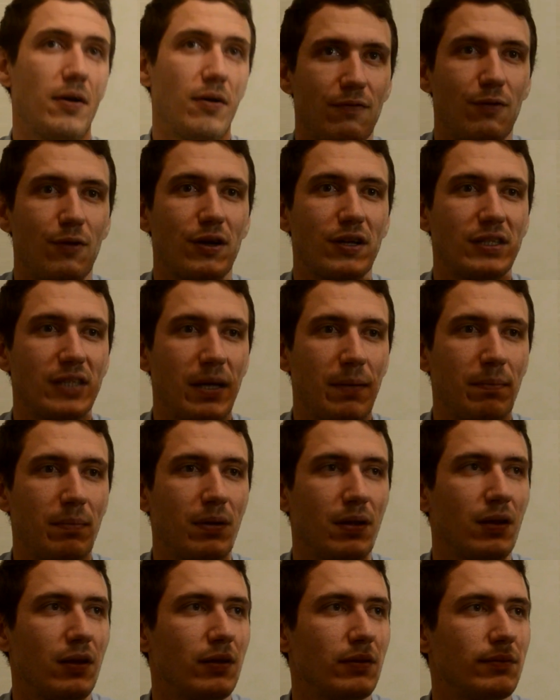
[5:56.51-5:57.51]
For
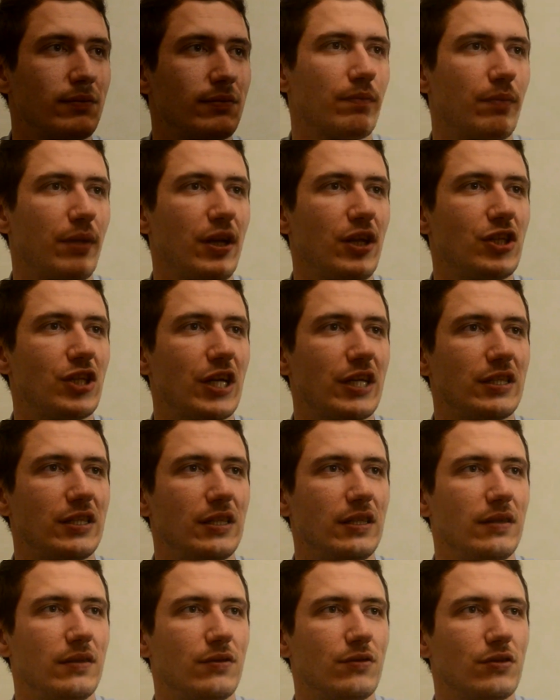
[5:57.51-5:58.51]
example,
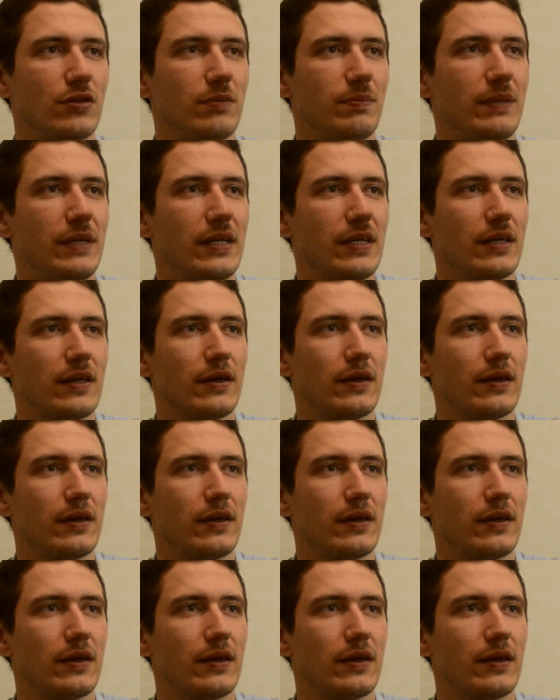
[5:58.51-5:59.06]
pričati, to speak.